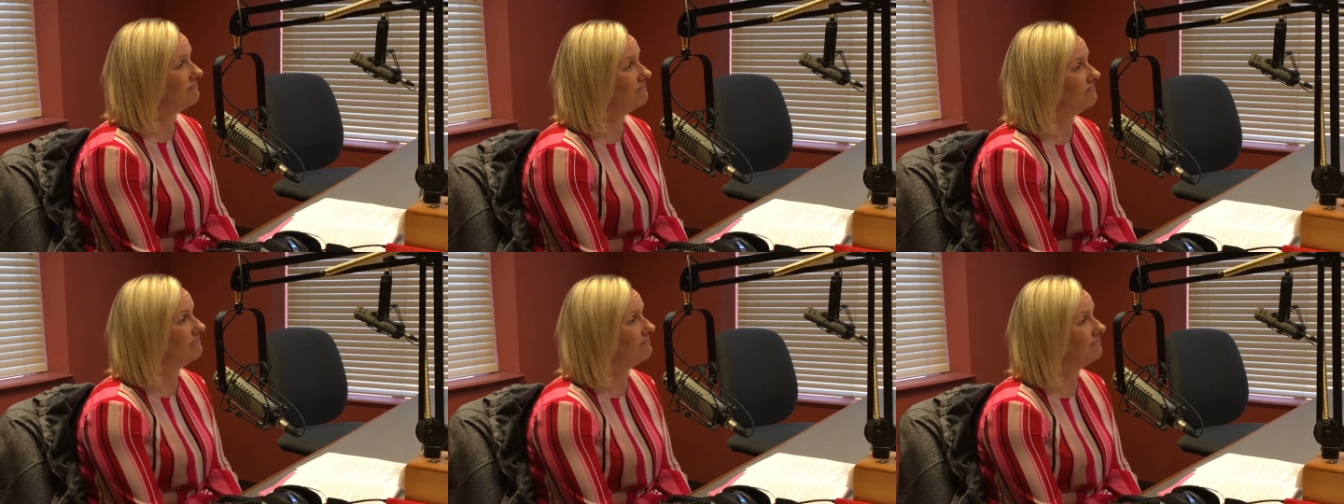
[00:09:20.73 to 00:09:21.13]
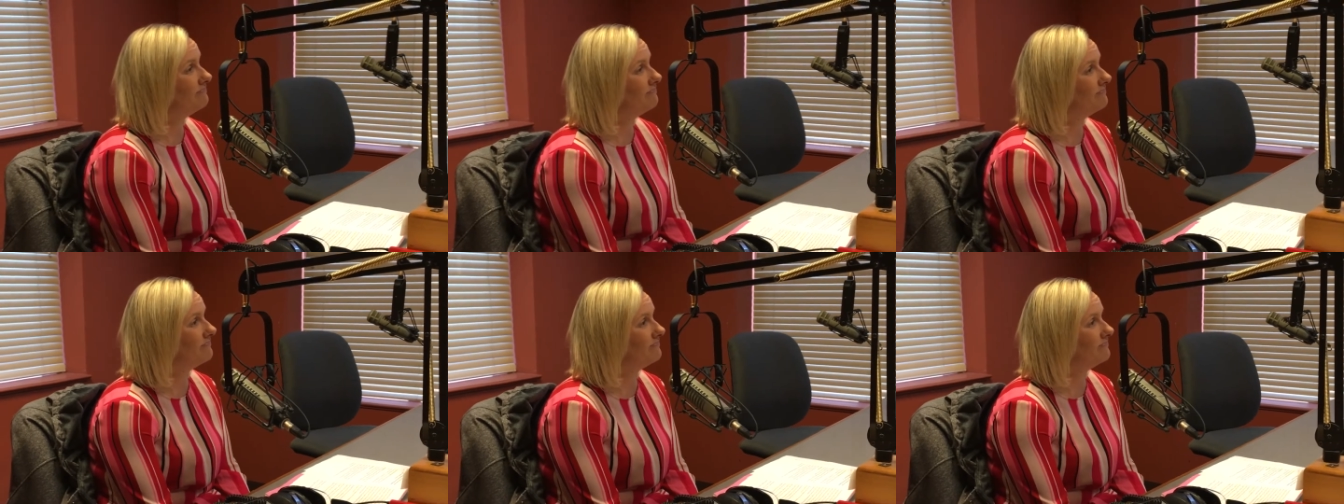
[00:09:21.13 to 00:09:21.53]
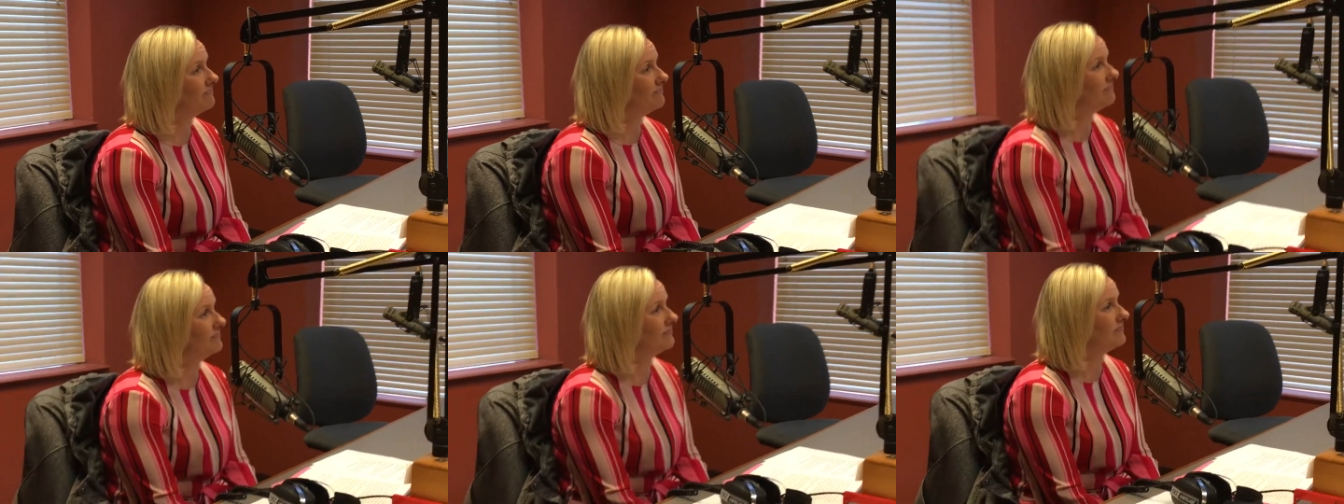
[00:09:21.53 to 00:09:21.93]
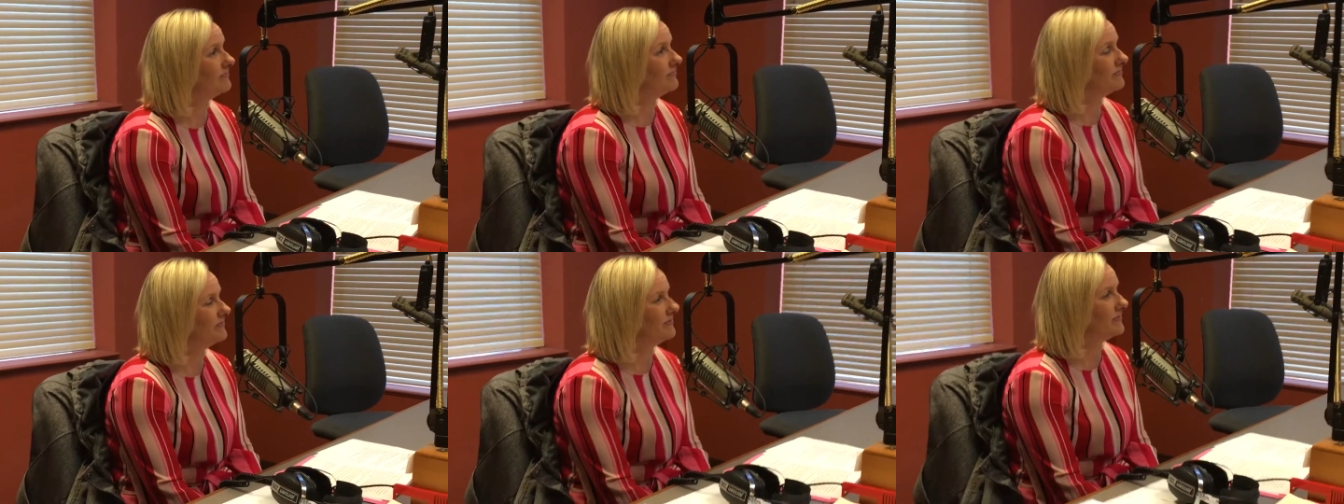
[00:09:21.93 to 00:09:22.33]
Okay, here's what's
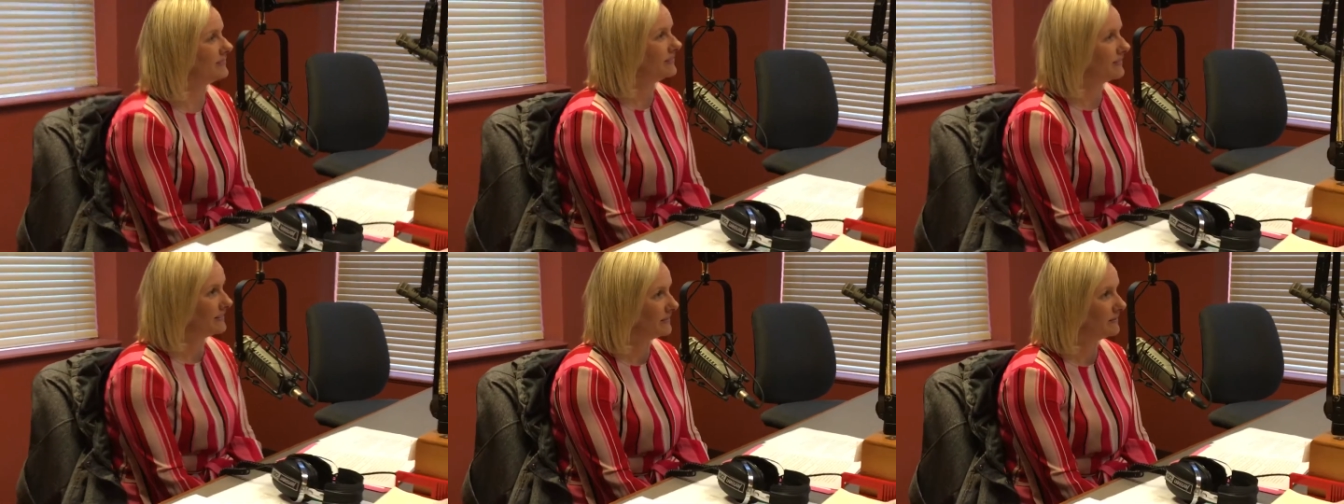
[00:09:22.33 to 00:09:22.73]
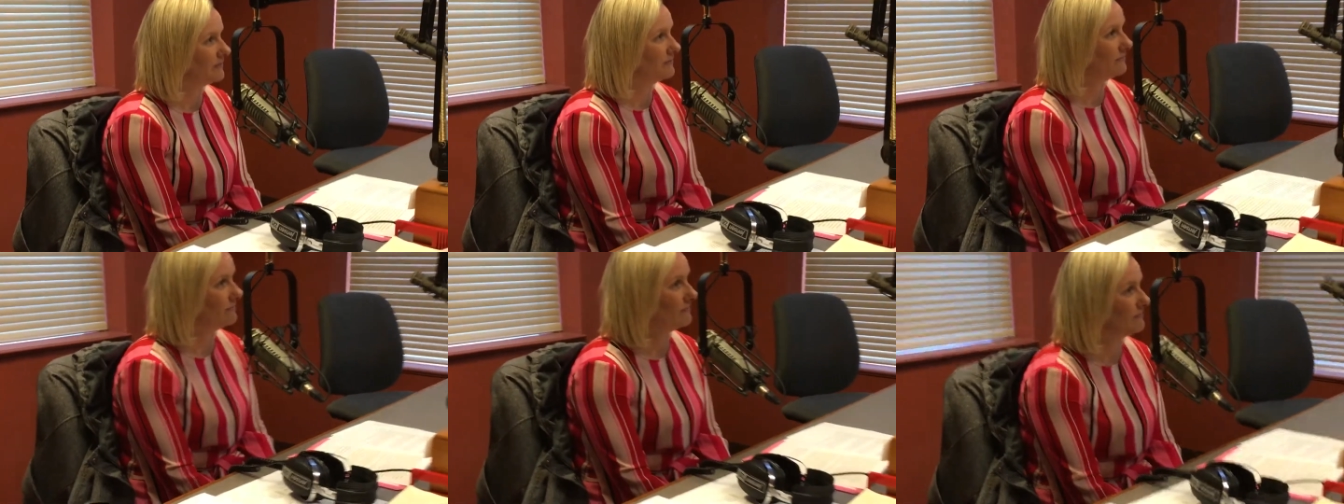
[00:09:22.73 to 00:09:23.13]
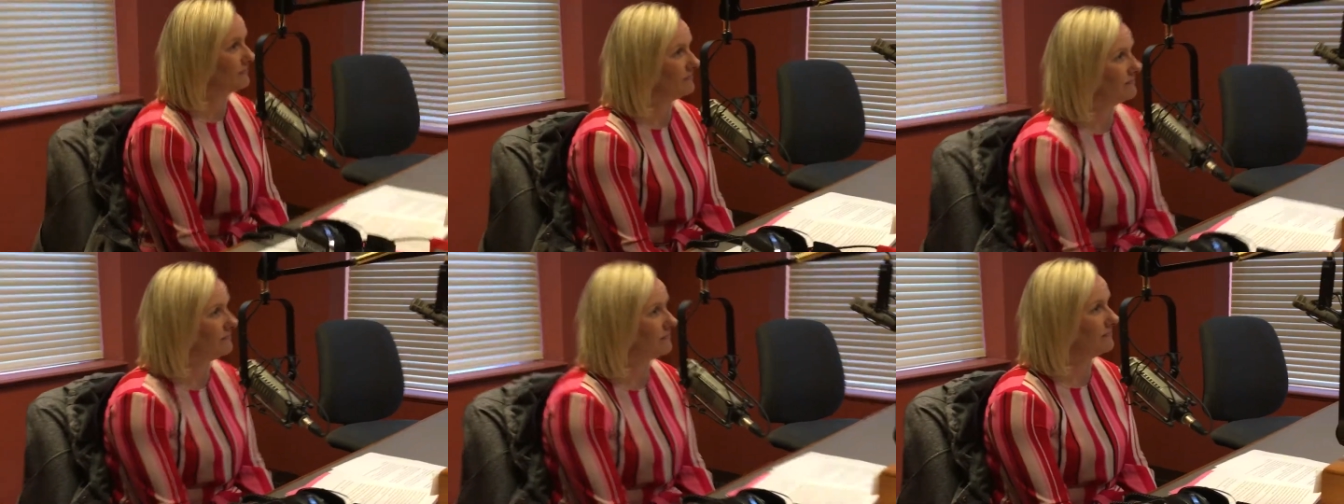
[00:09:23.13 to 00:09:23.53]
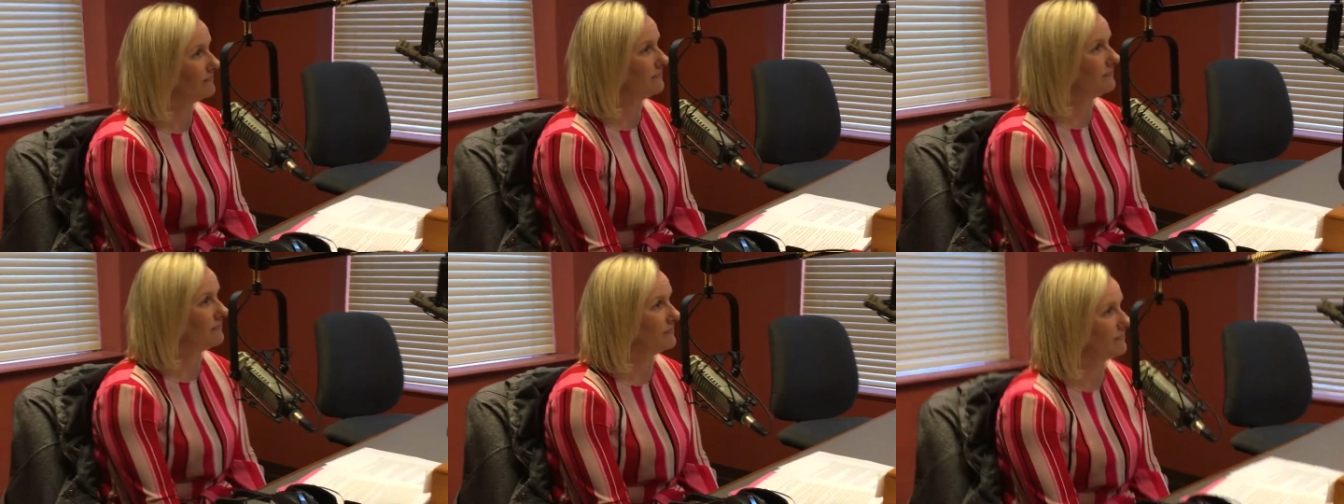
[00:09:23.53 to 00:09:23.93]
normal for this person. It's different
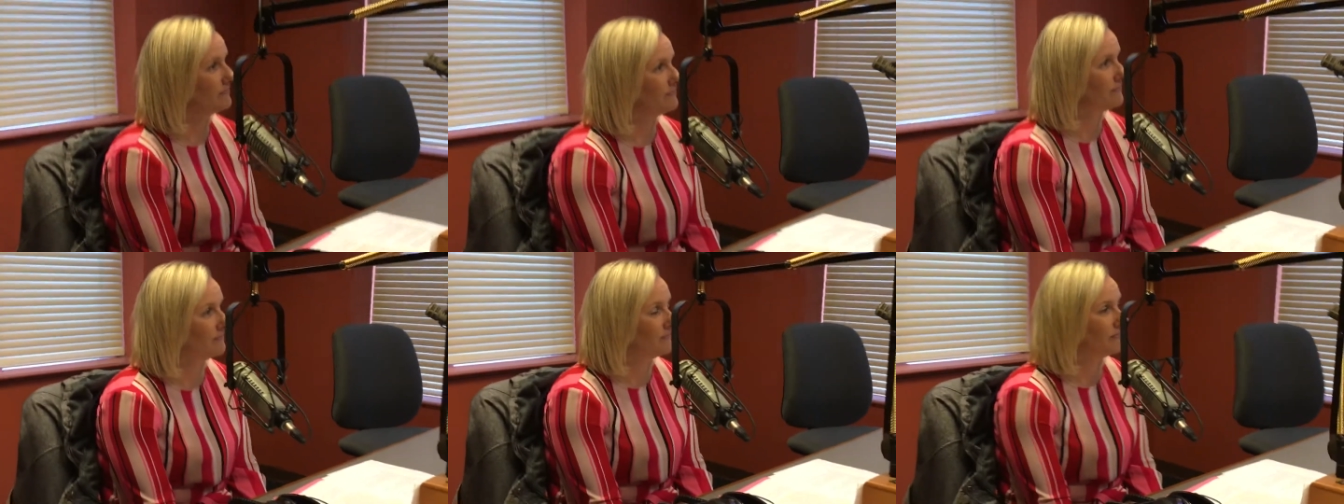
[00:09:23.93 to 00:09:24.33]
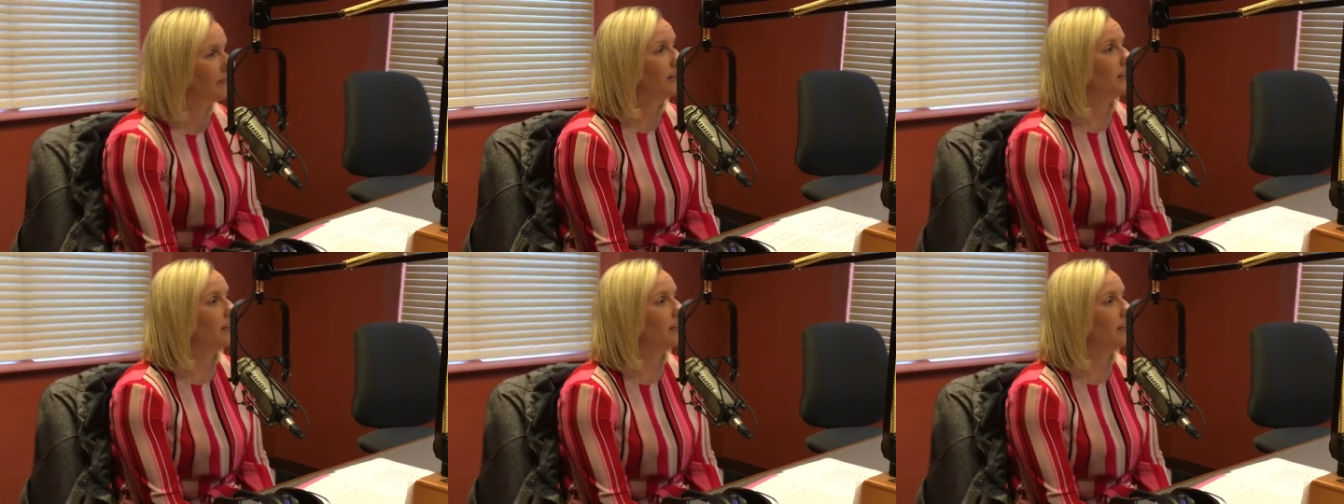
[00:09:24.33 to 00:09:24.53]
for every person, isn't it?